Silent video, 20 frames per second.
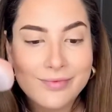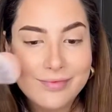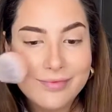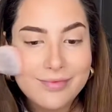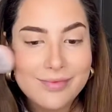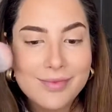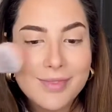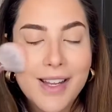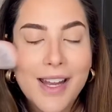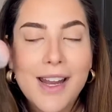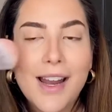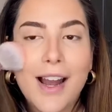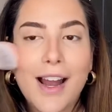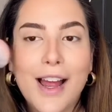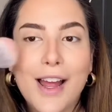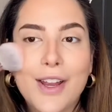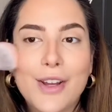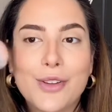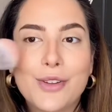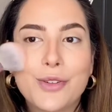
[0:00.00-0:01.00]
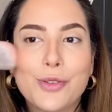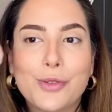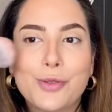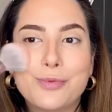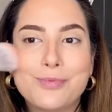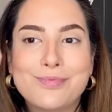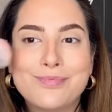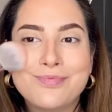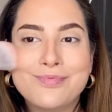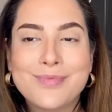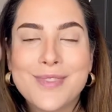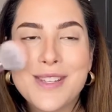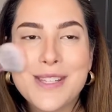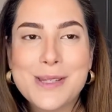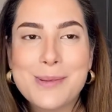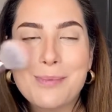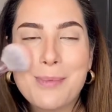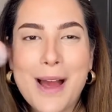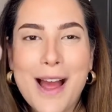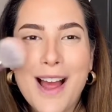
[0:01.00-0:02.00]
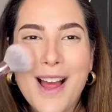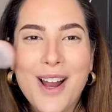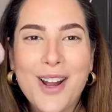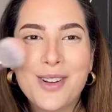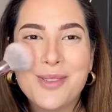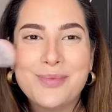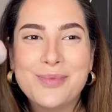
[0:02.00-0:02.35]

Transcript: And I like to smile